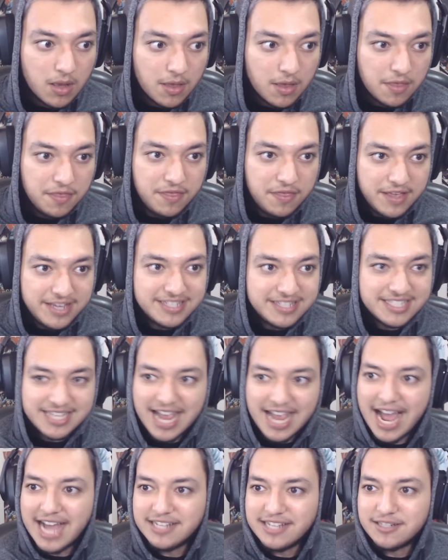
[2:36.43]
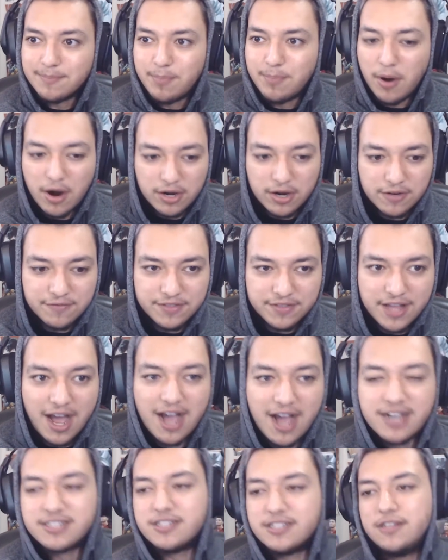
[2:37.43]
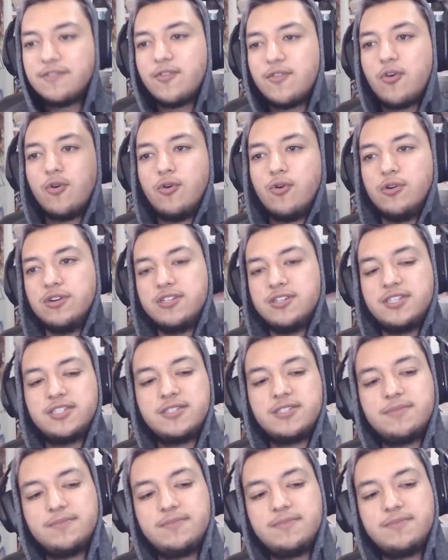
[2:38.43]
This guy's a part of Nox, of course.